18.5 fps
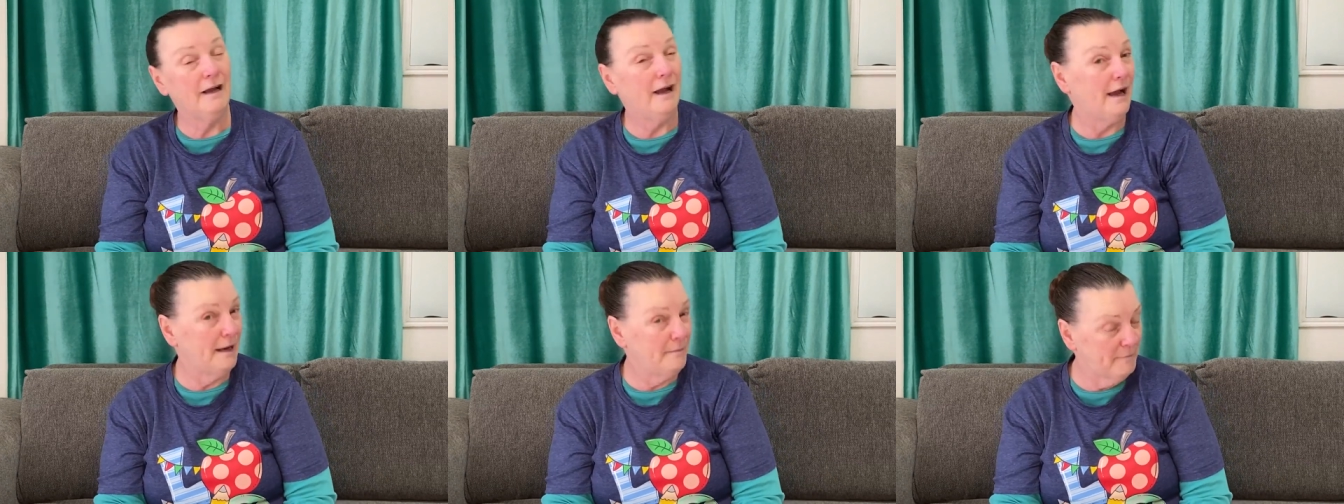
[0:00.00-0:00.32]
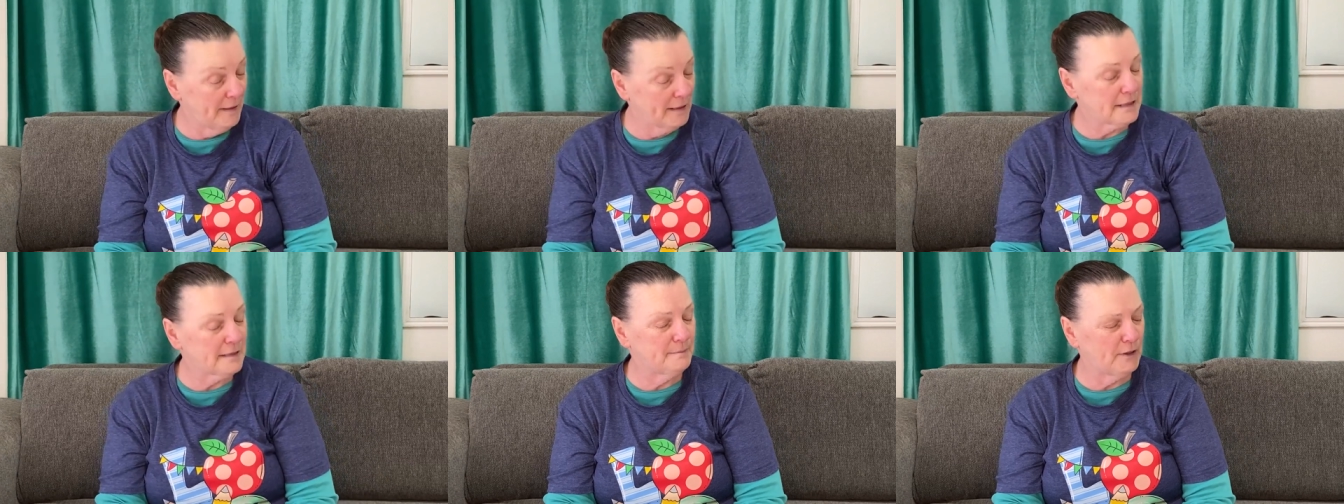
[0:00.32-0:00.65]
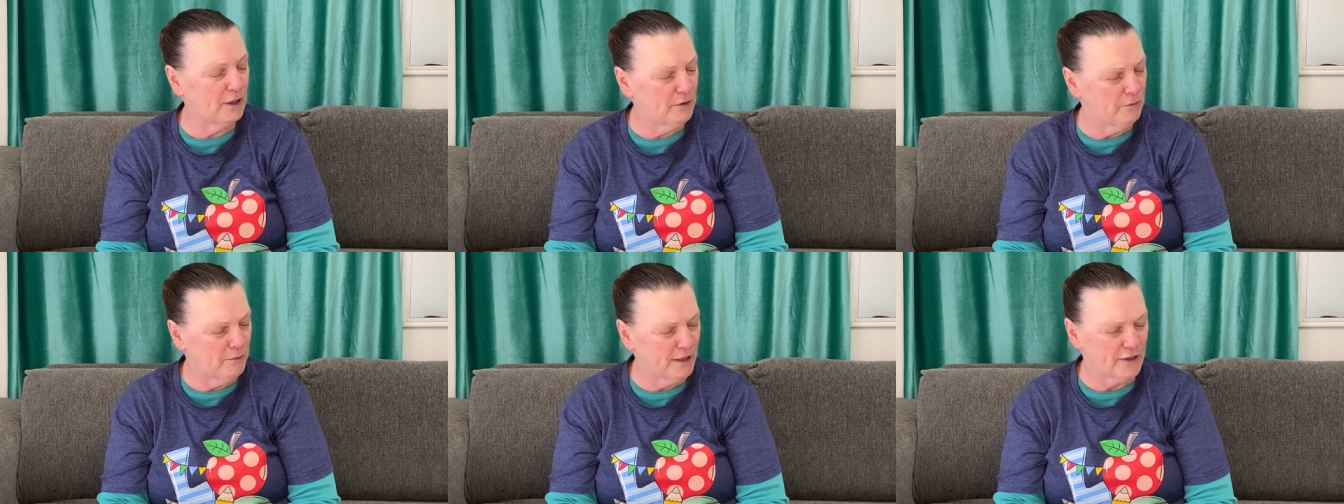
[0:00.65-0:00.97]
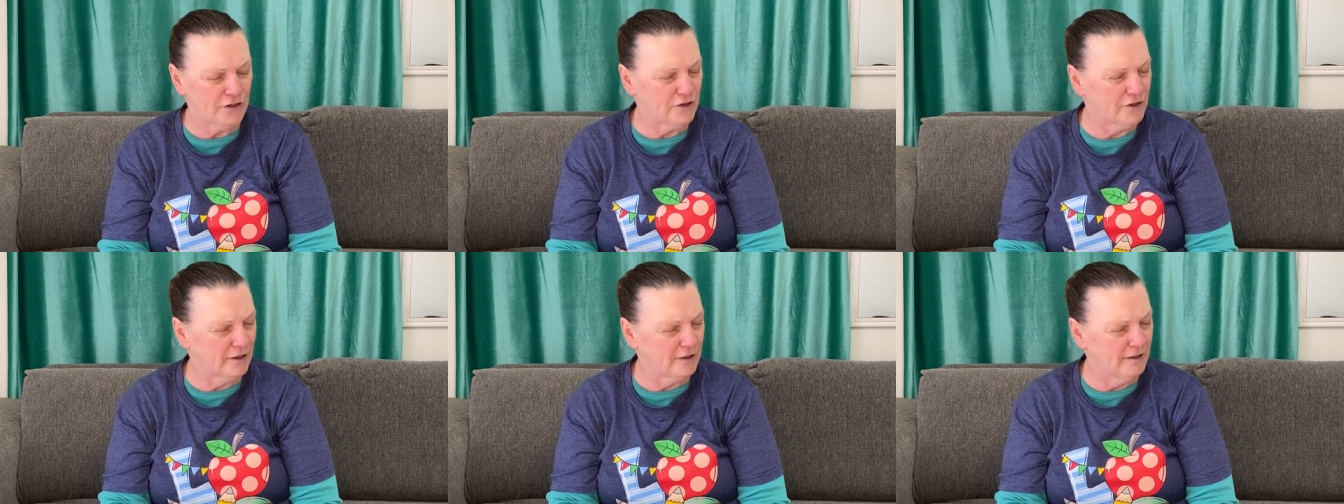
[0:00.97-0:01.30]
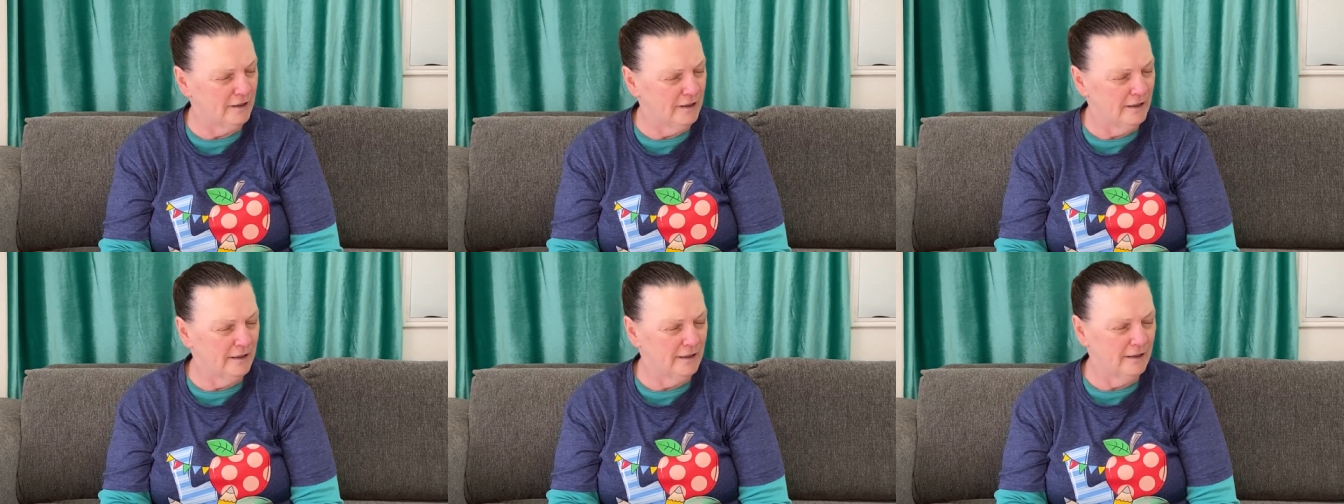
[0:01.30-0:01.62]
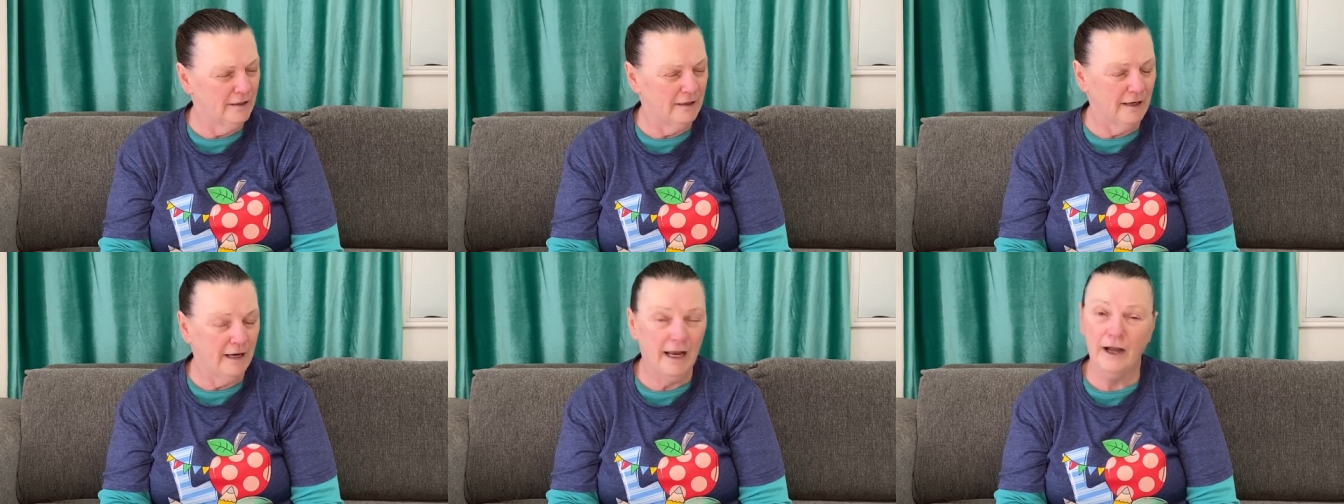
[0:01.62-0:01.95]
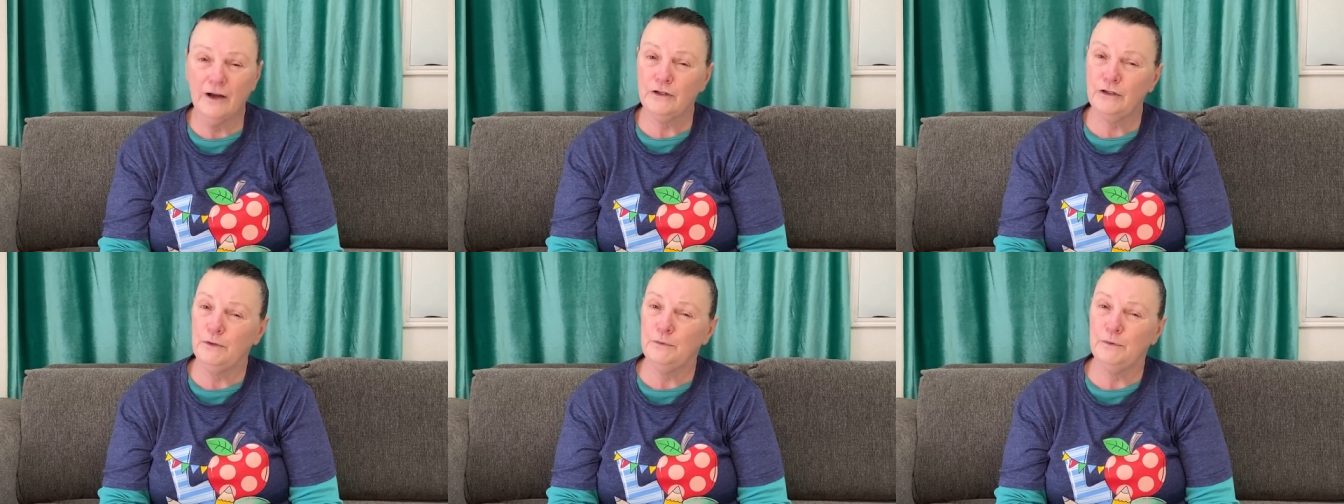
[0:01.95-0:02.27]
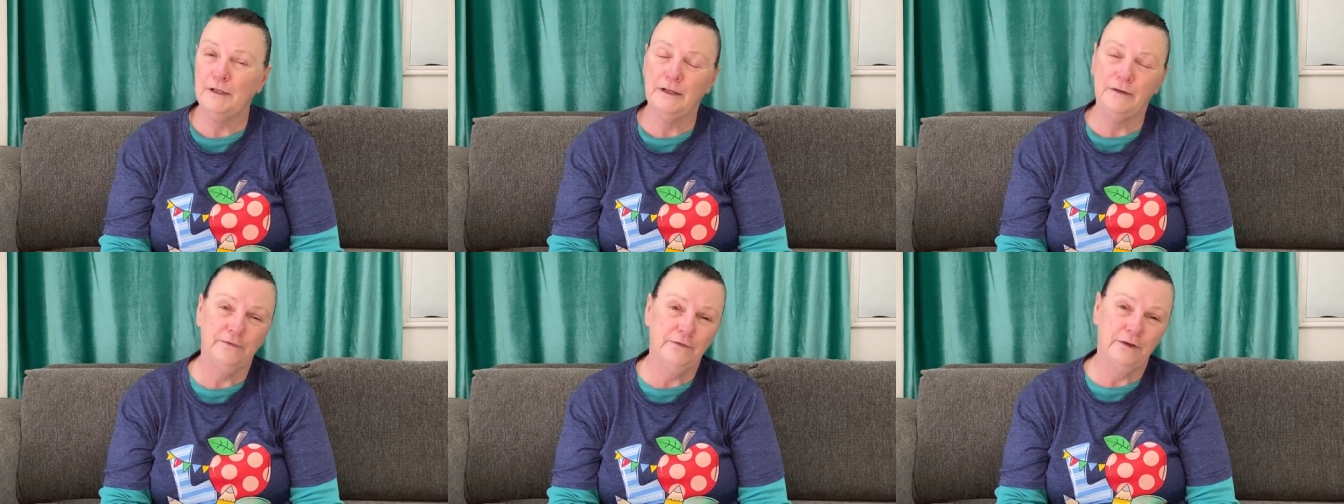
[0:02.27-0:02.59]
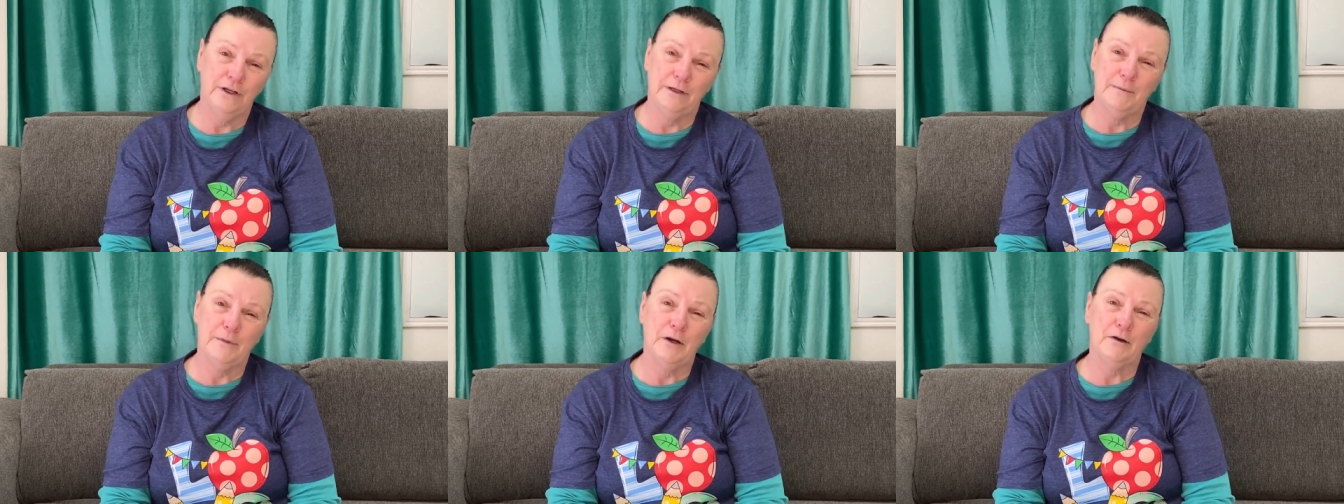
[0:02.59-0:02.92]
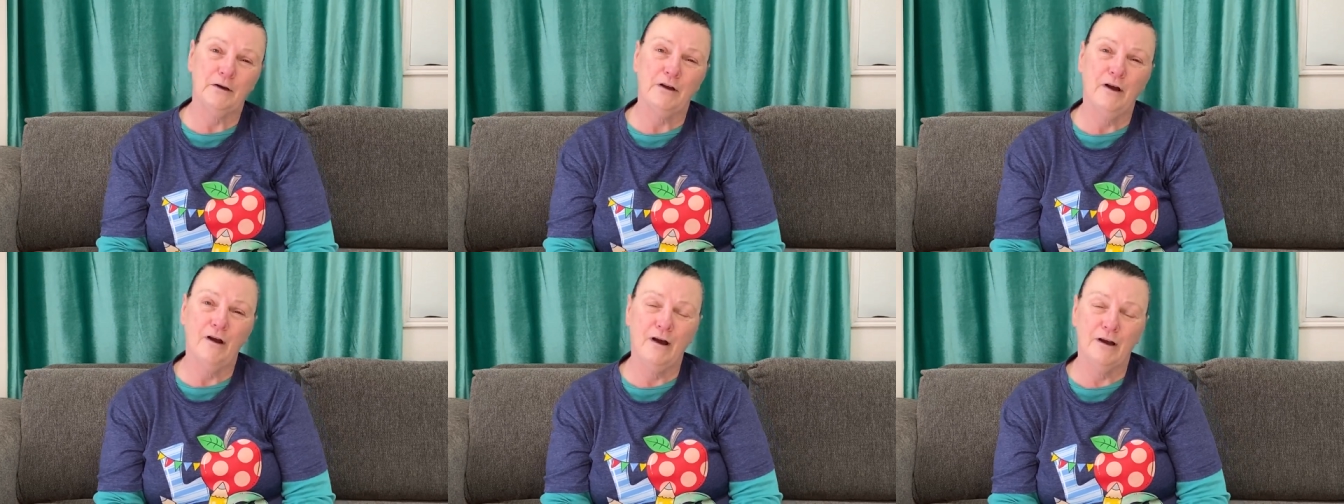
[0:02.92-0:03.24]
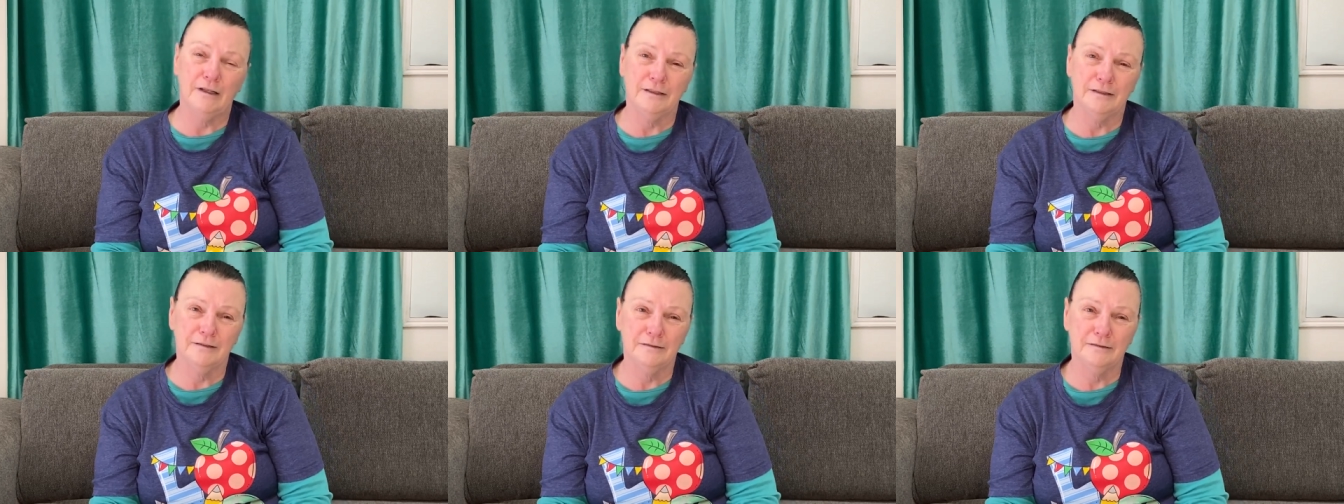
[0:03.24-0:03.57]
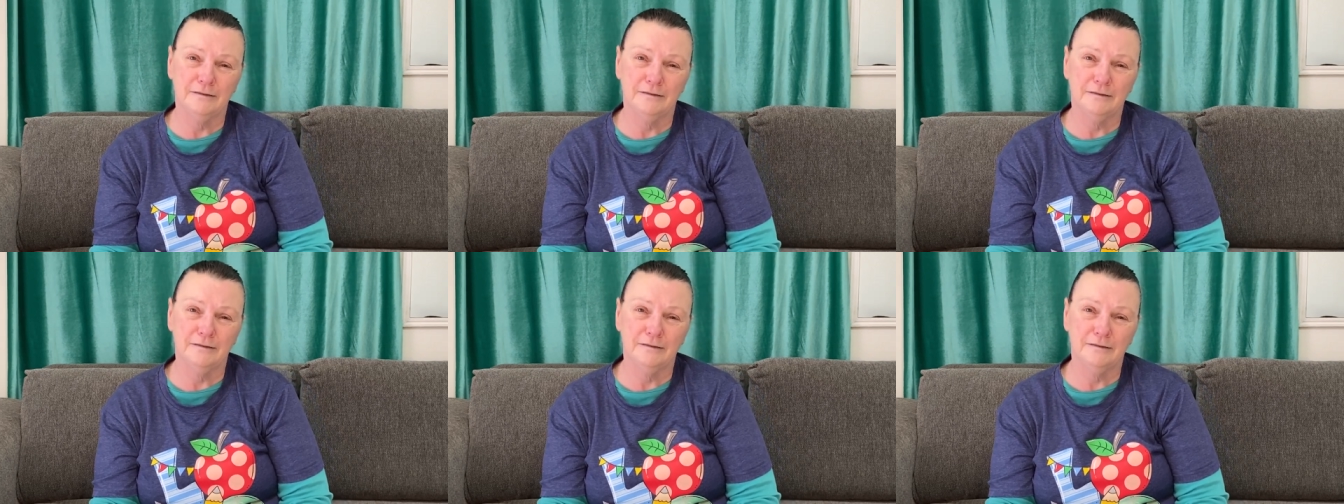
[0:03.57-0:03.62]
It makes me question, how do you really feel about God?